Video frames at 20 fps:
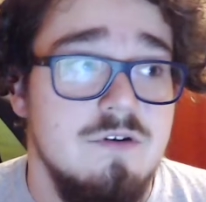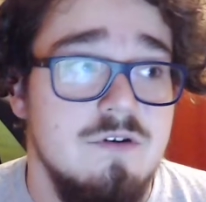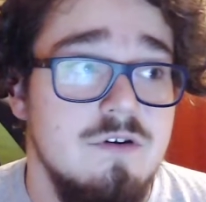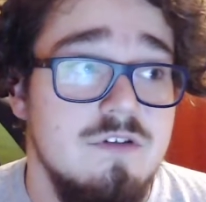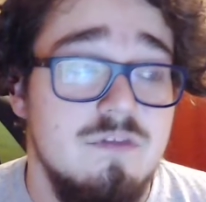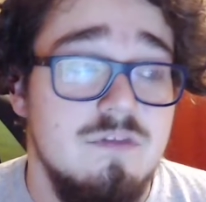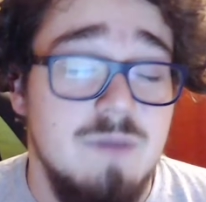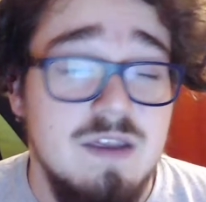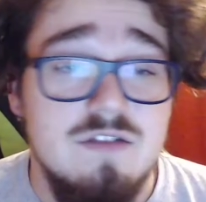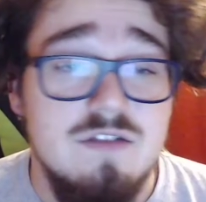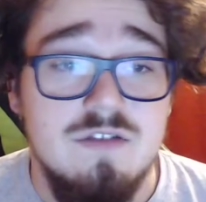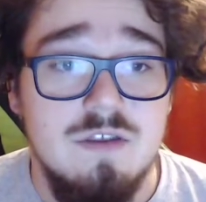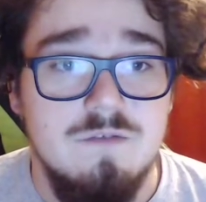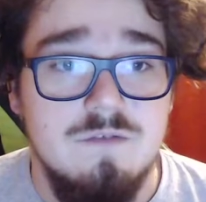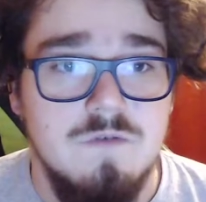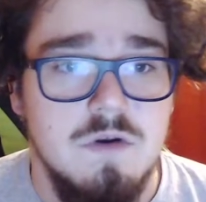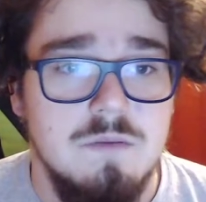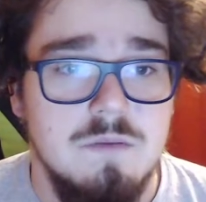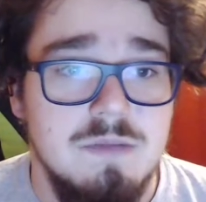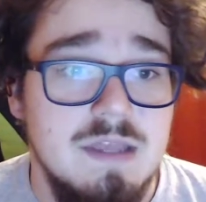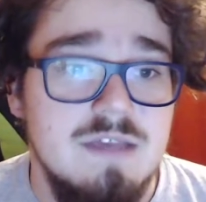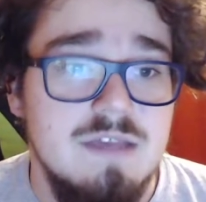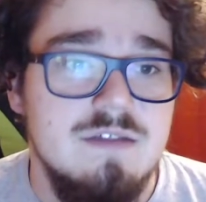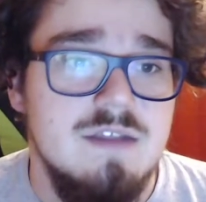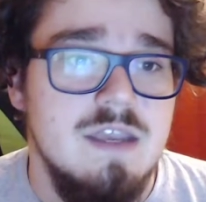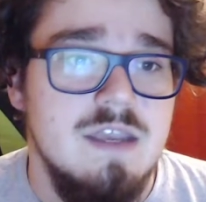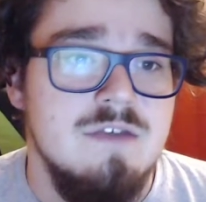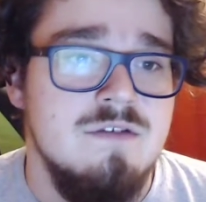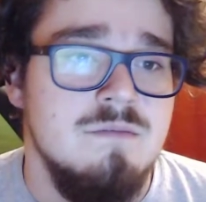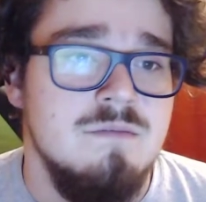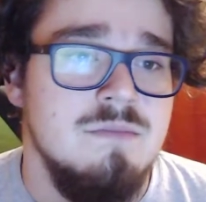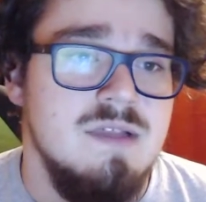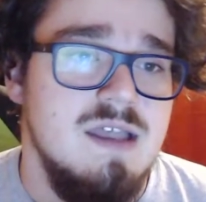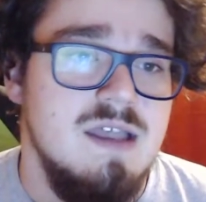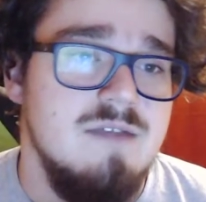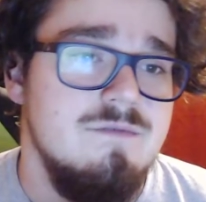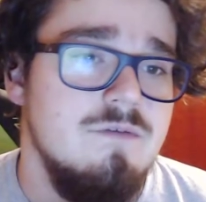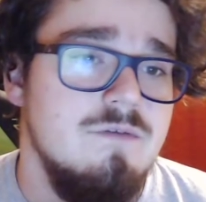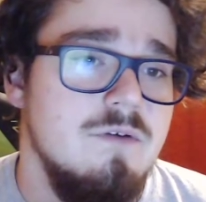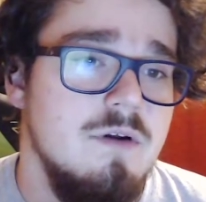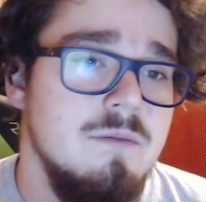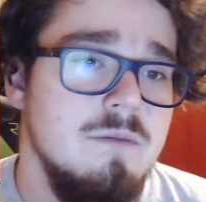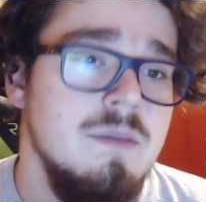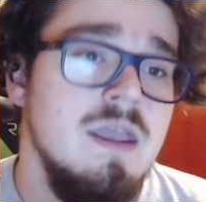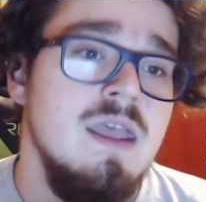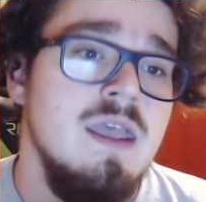especially for a PlayStation platform,